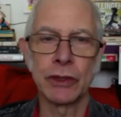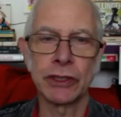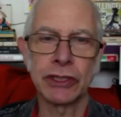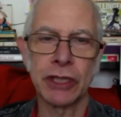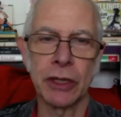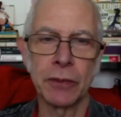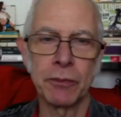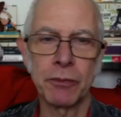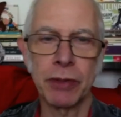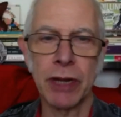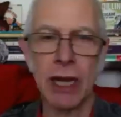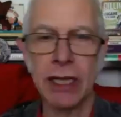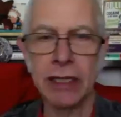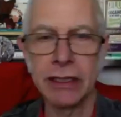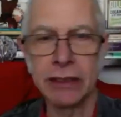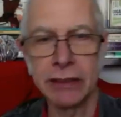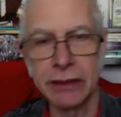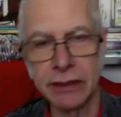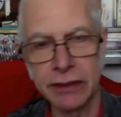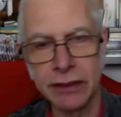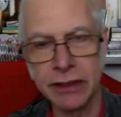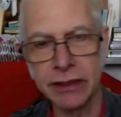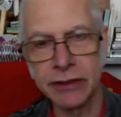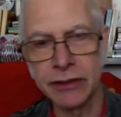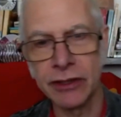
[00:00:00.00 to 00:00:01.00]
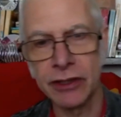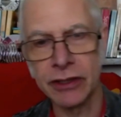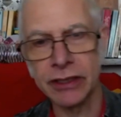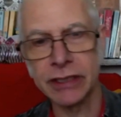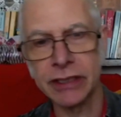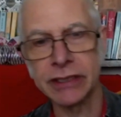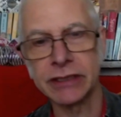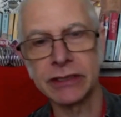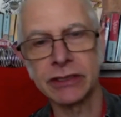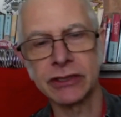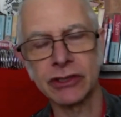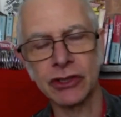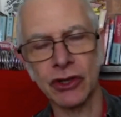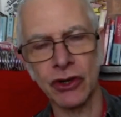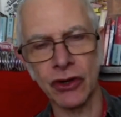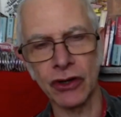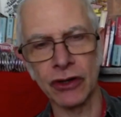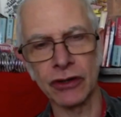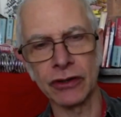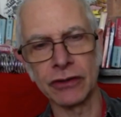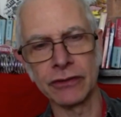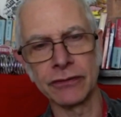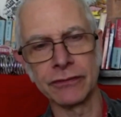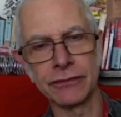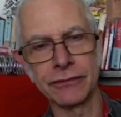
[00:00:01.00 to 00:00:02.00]
played the night
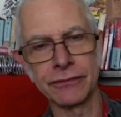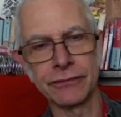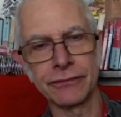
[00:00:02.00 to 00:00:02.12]
of.